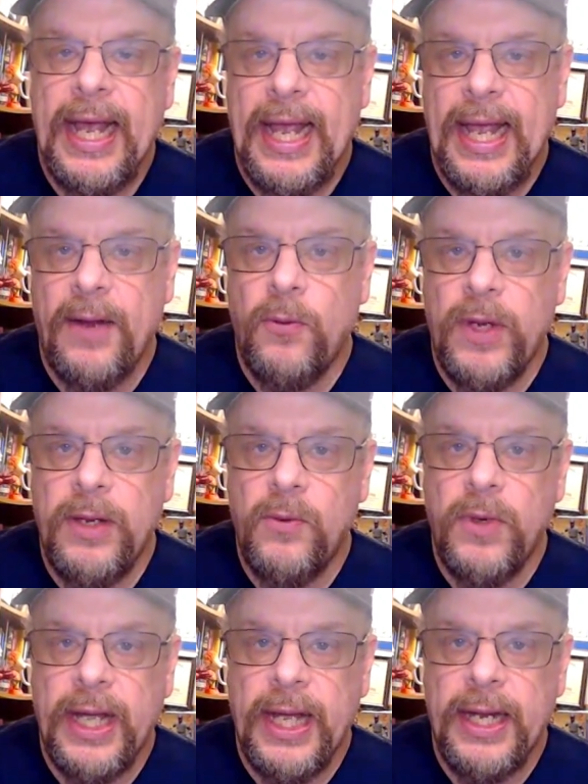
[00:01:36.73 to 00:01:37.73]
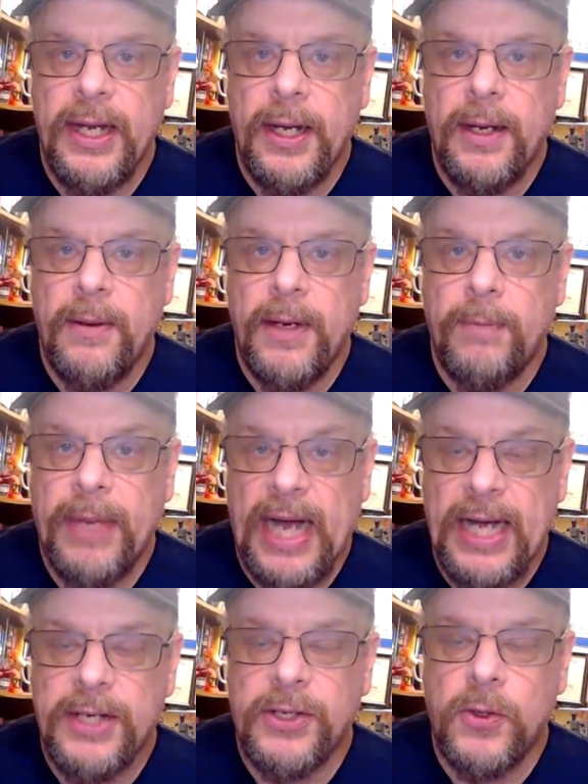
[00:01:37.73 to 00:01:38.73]
and a
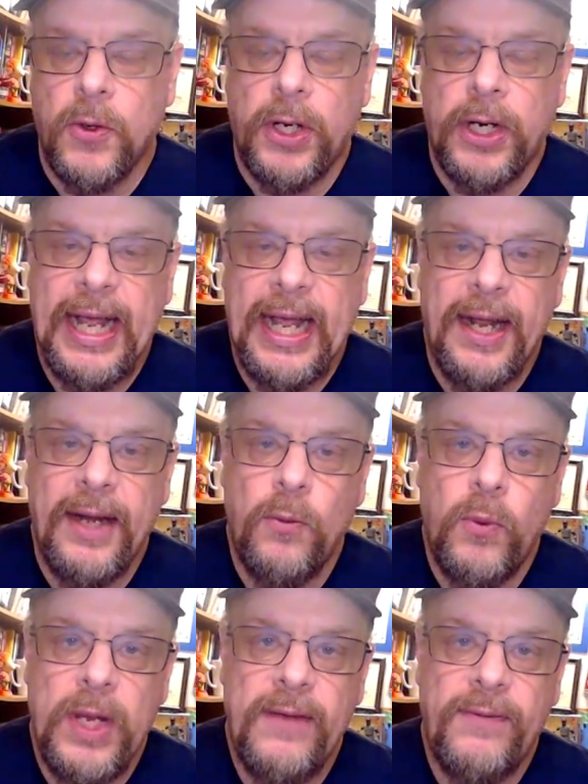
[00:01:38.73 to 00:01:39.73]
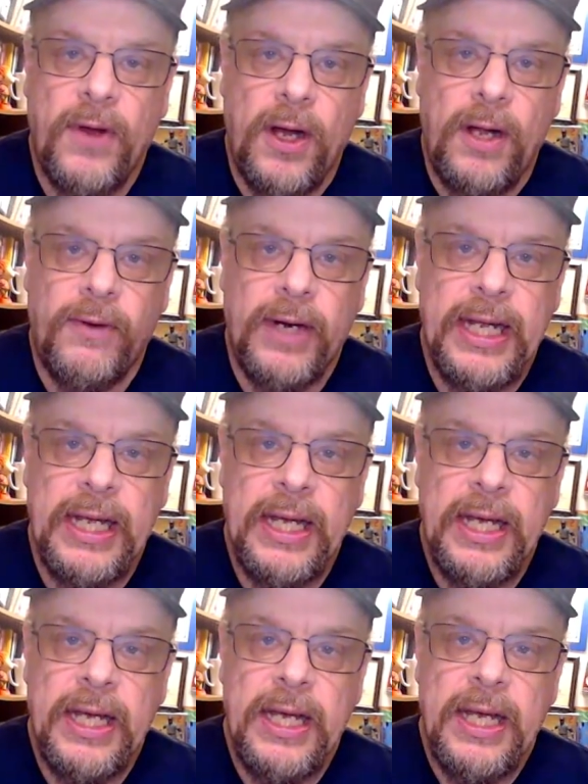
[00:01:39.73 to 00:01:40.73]
box score, and we've already
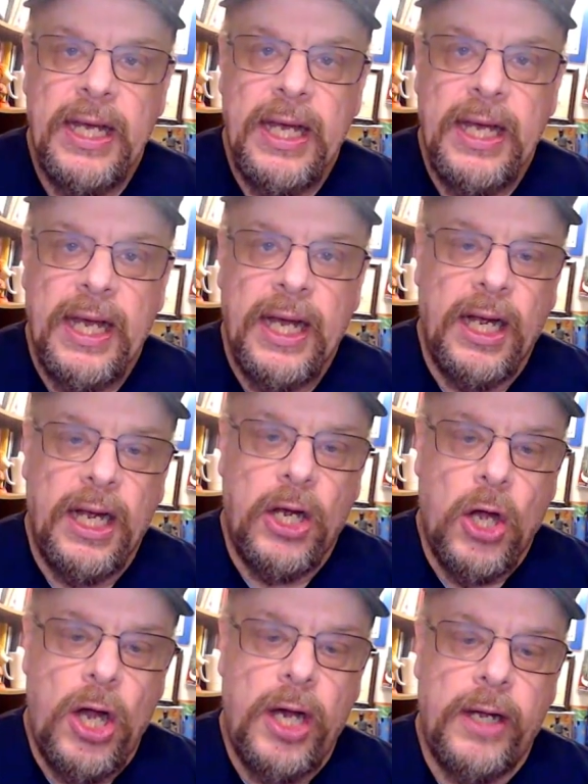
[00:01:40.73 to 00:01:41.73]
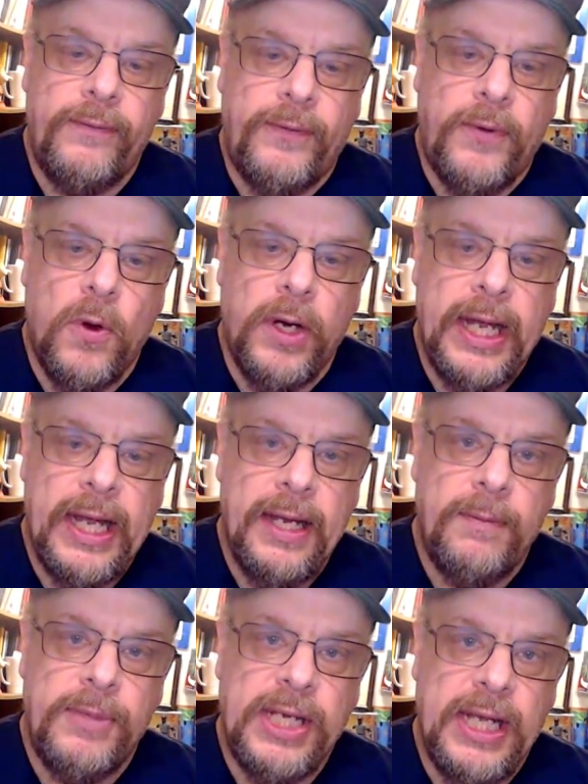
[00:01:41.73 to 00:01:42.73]
gone four
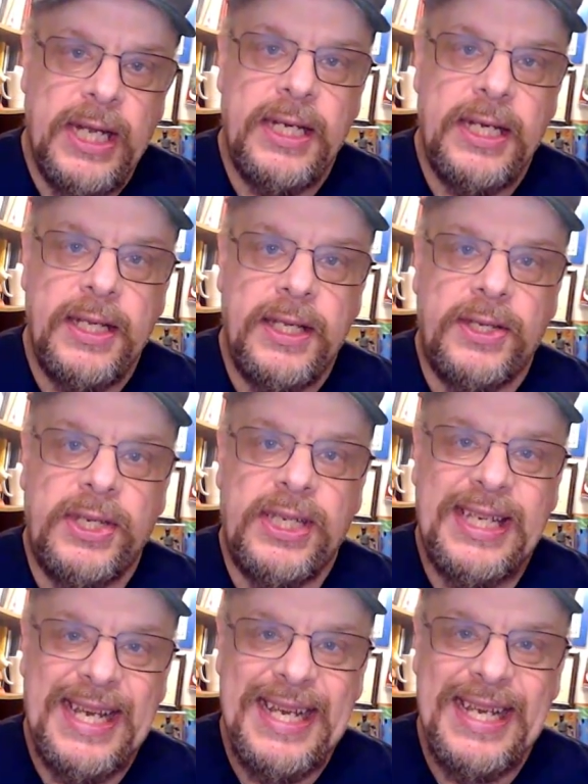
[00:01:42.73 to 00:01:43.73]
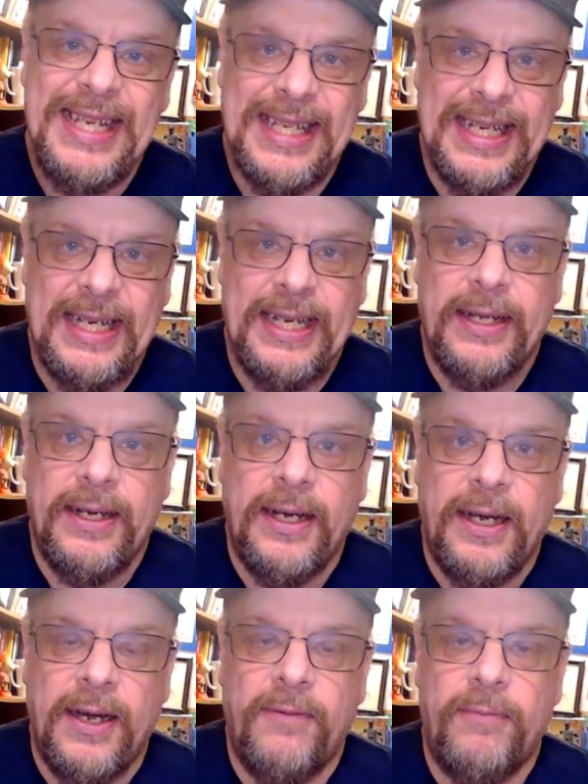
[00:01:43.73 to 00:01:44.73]
games into the season
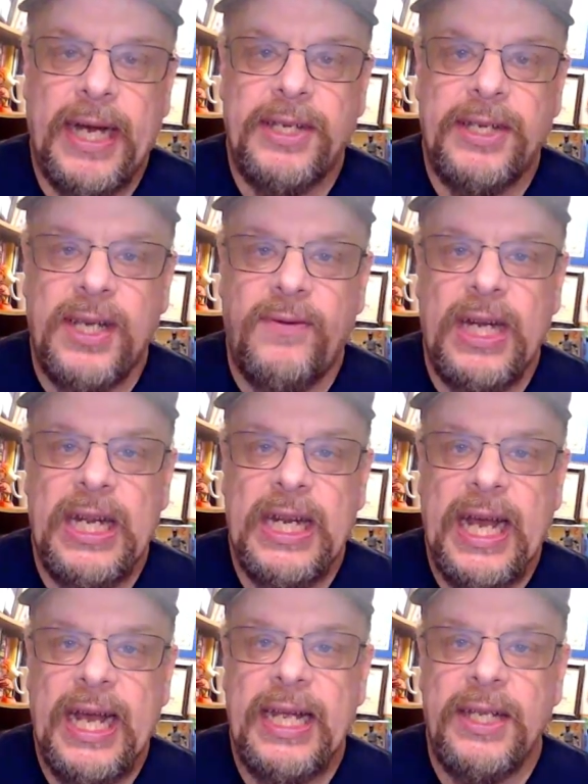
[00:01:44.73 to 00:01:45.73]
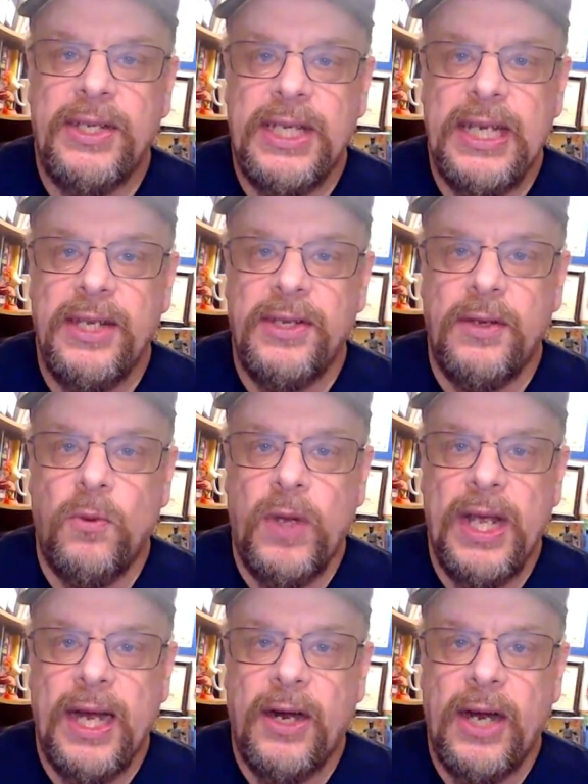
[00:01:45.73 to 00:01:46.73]
of my 79 season.
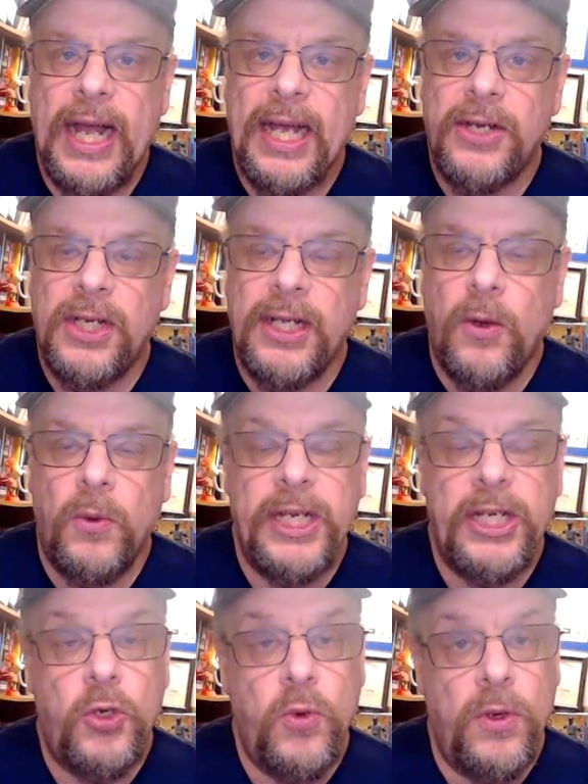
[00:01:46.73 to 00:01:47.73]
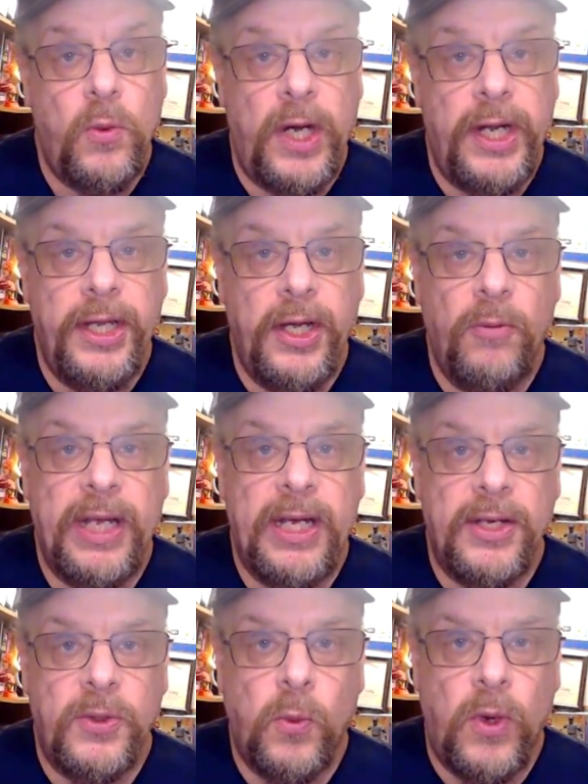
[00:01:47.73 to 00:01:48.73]
We are actually only 2-1 though,
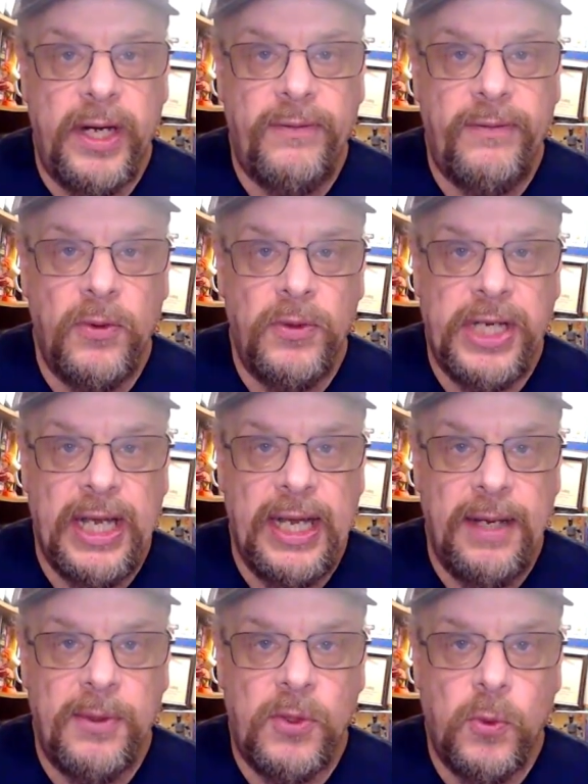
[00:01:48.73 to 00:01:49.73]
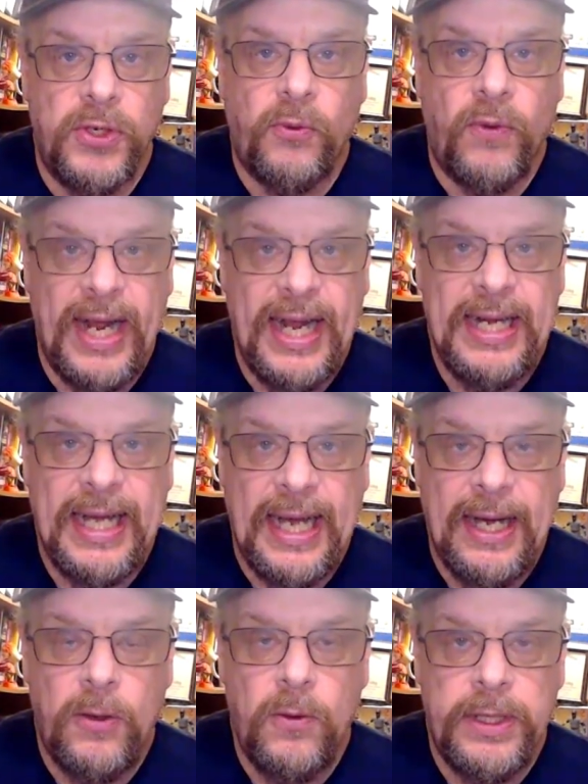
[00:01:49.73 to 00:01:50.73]
because one of those games was rained
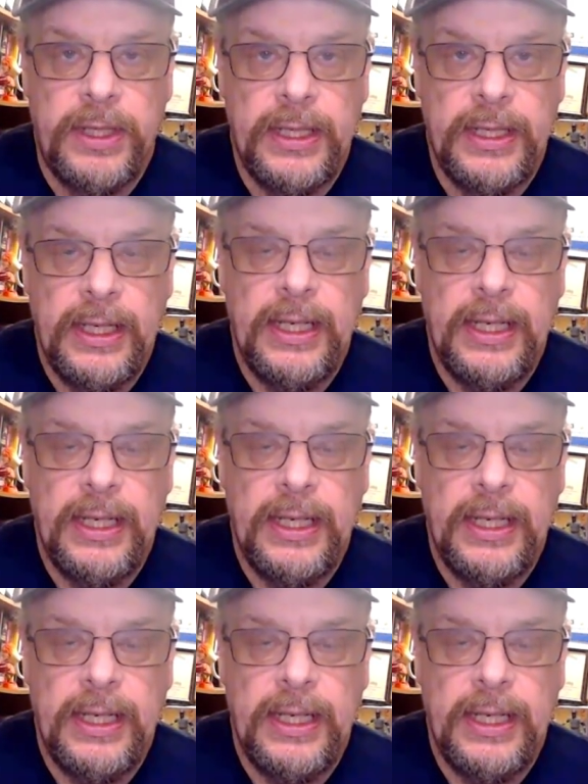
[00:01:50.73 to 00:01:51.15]
out.